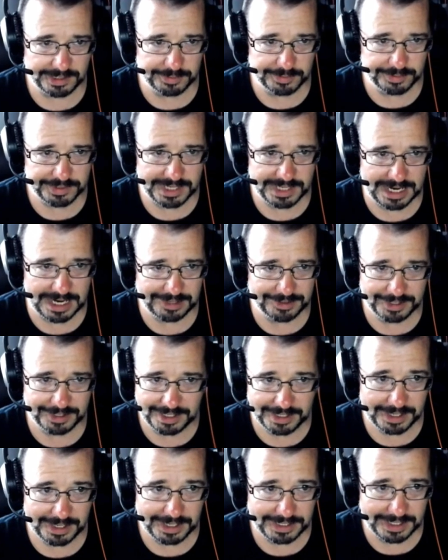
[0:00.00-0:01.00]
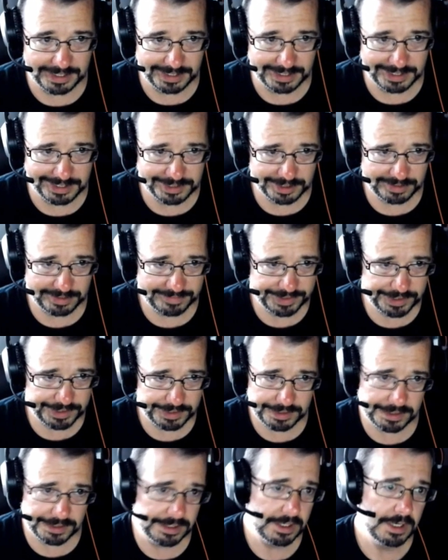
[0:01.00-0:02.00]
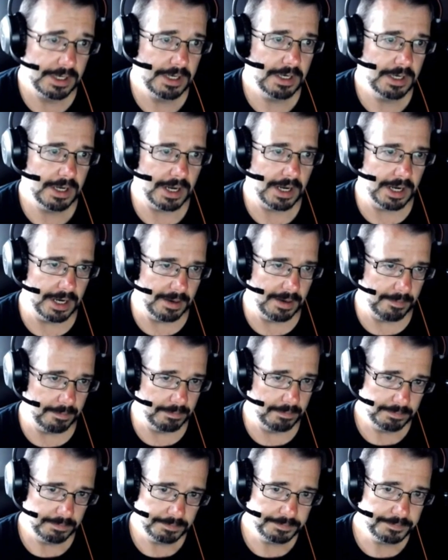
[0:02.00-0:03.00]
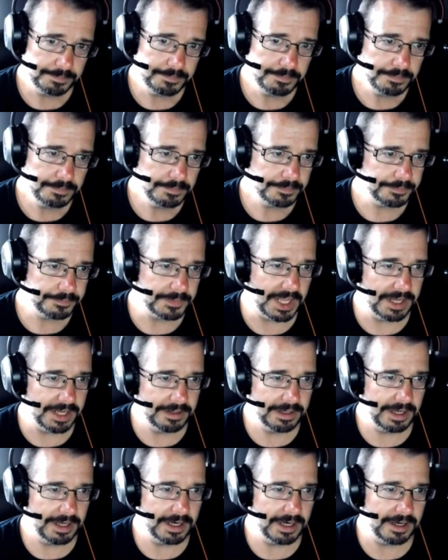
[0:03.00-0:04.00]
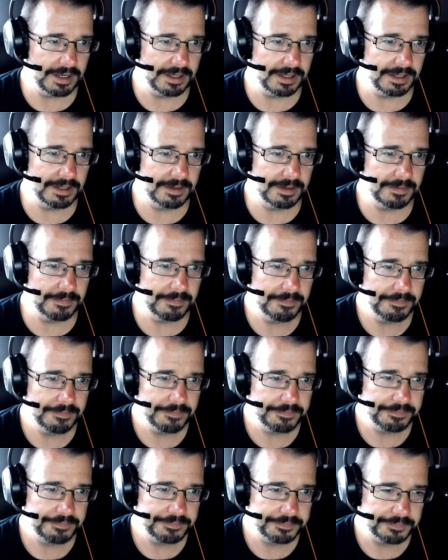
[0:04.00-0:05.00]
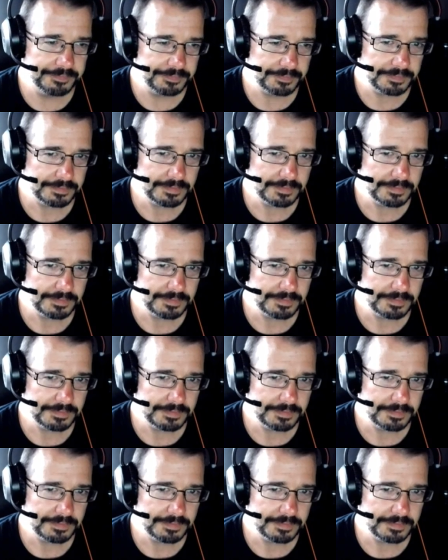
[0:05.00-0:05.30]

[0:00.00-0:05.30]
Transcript: sign-on and identity services um, uh, let, us let, roll that back a little bit uh,